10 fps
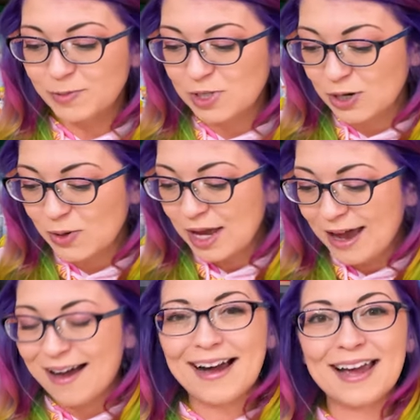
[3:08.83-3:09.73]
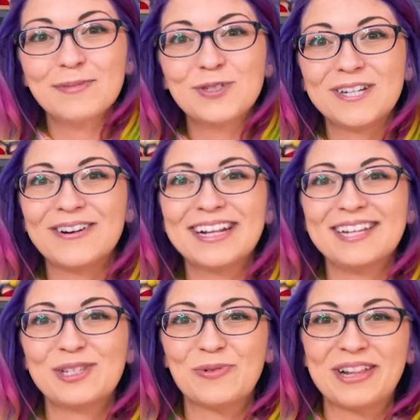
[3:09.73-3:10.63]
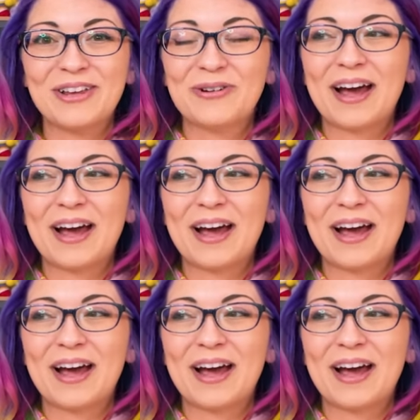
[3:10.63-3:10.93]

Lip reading: So I am sharing these with you.